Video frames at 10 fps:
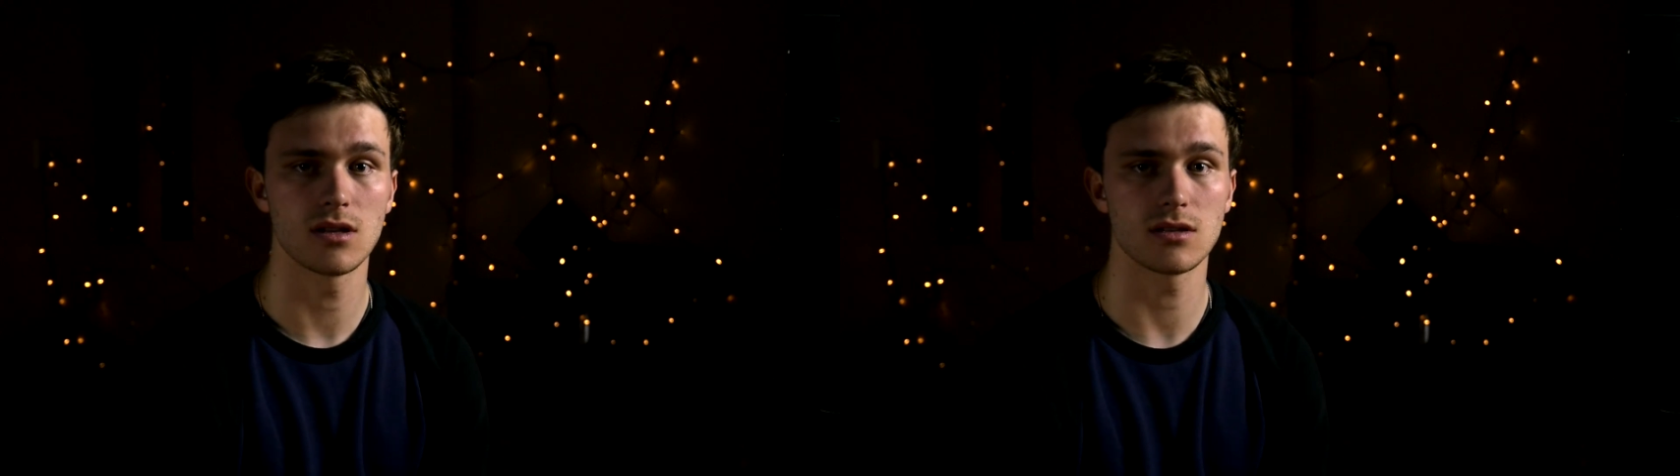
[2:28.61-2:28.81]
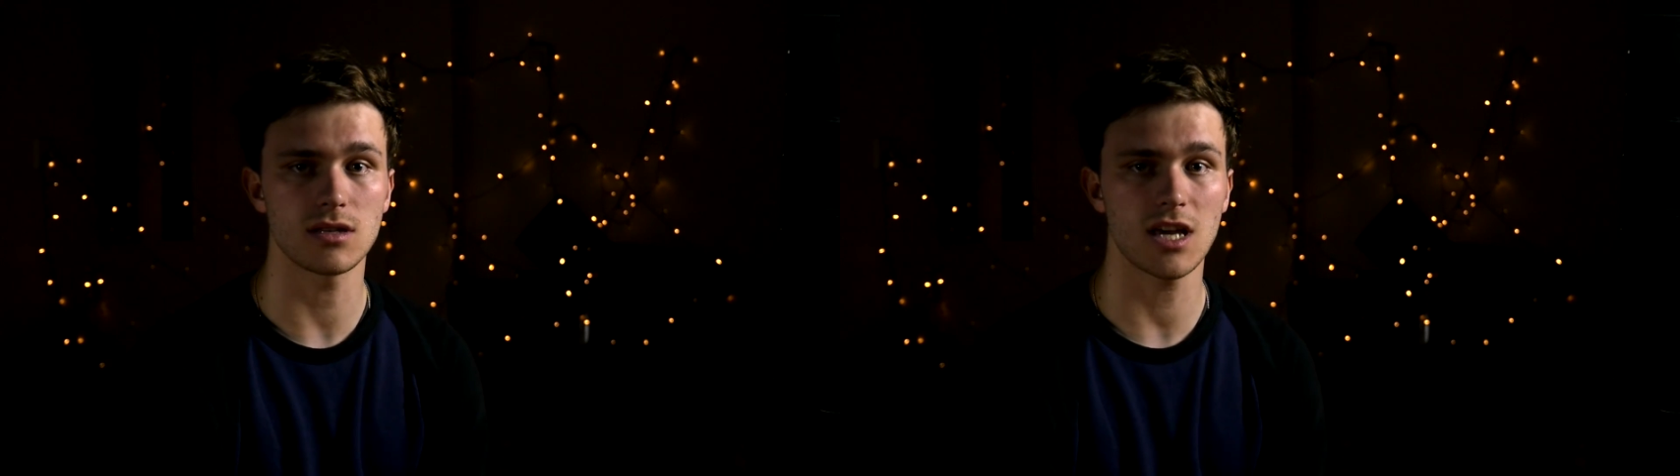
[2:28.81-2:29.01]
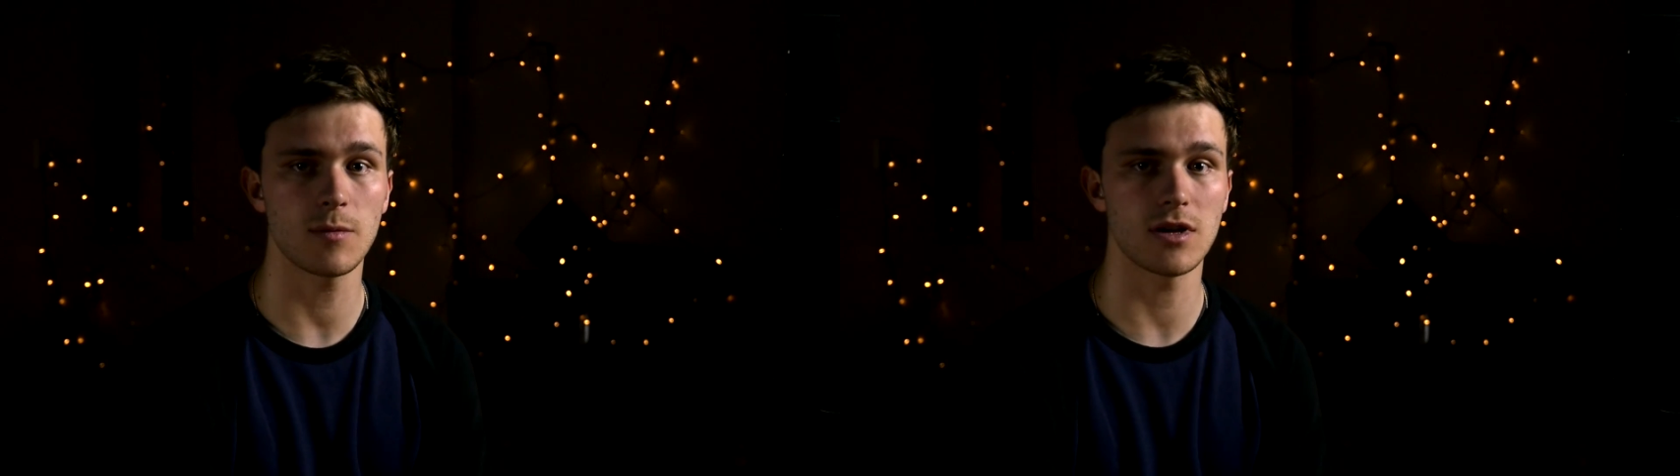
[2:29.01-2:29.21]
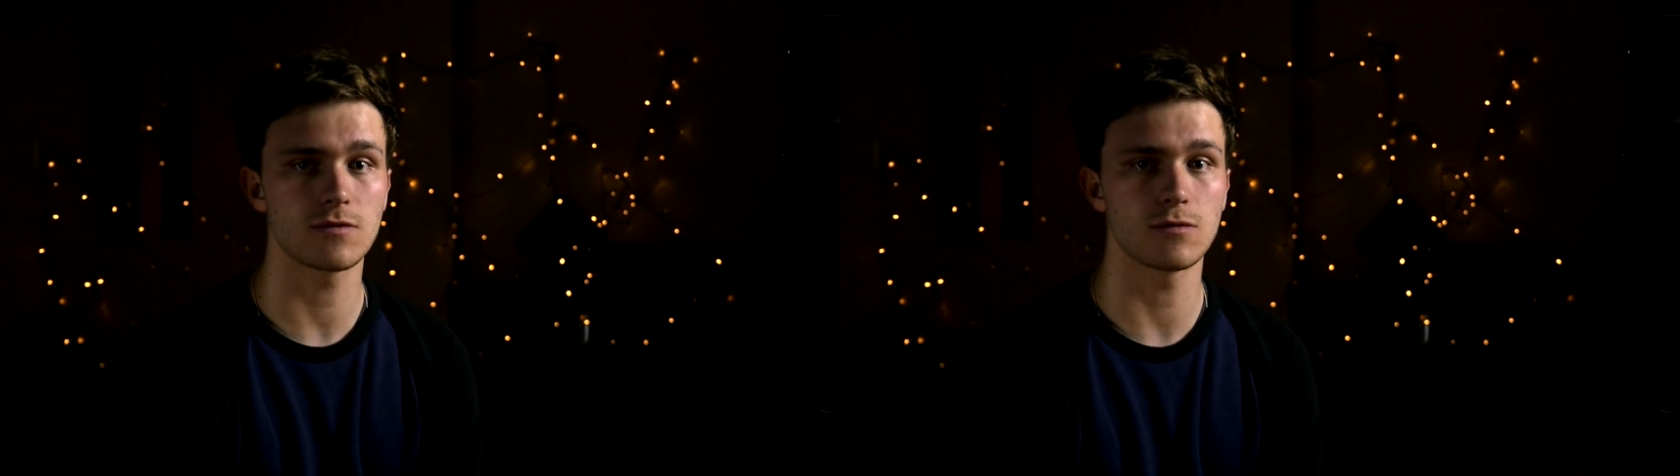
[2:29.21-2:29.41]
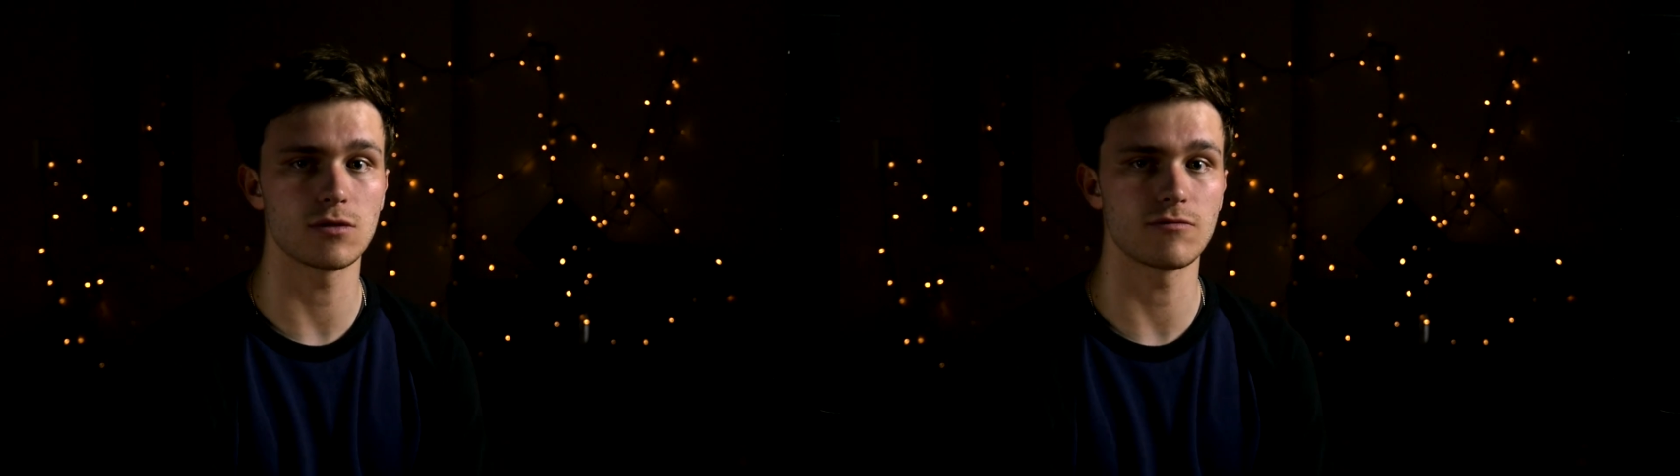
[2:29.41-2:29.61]
So the Kane
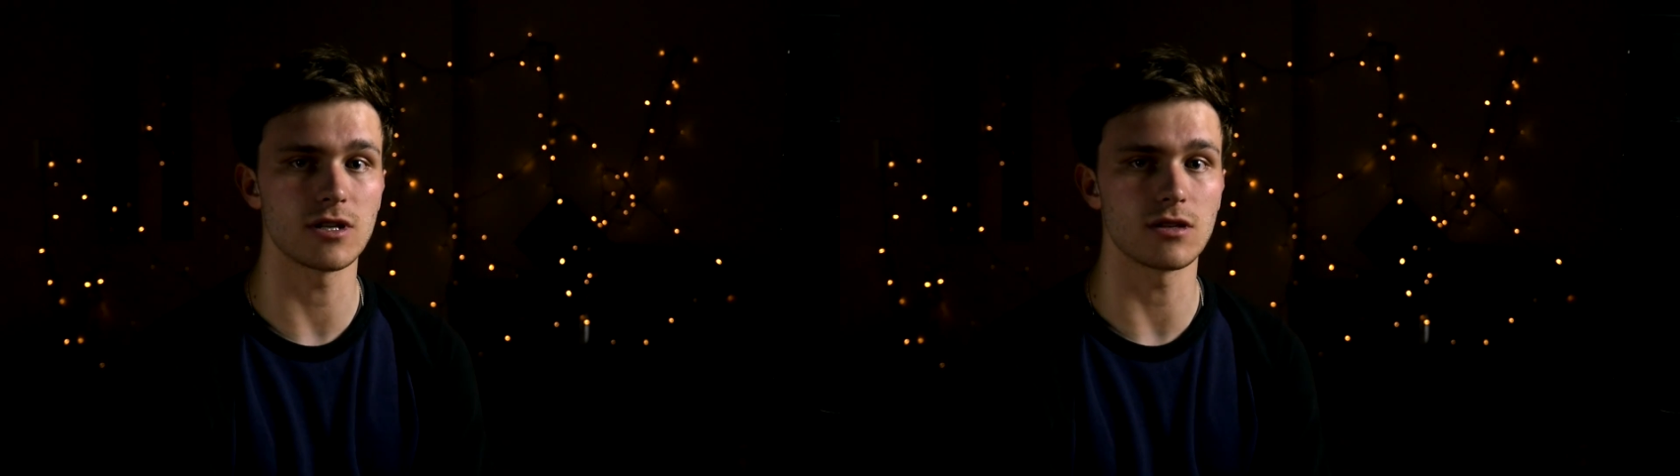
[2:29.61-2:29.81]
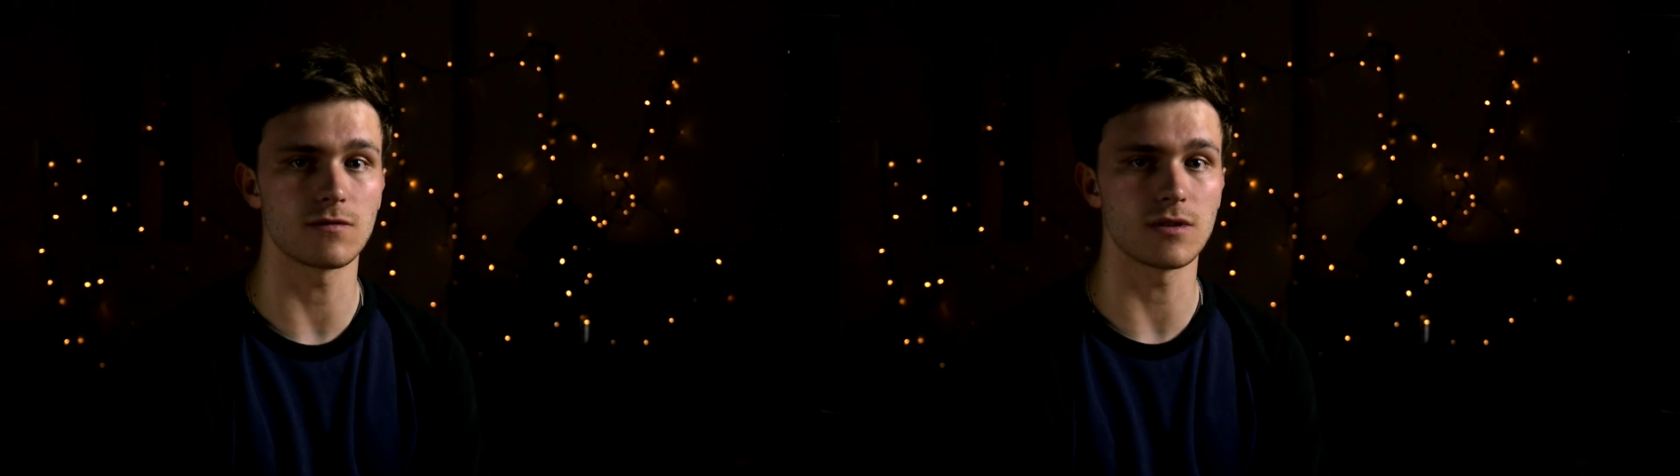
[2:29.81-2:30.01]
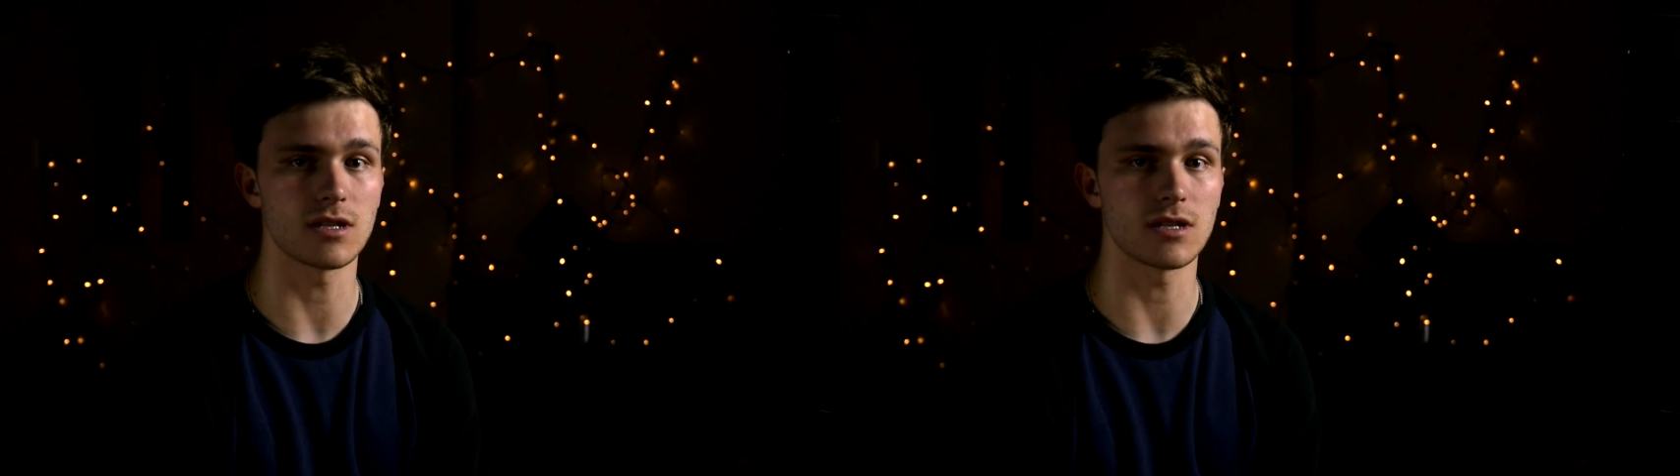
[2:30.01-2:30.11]
H4 is really good for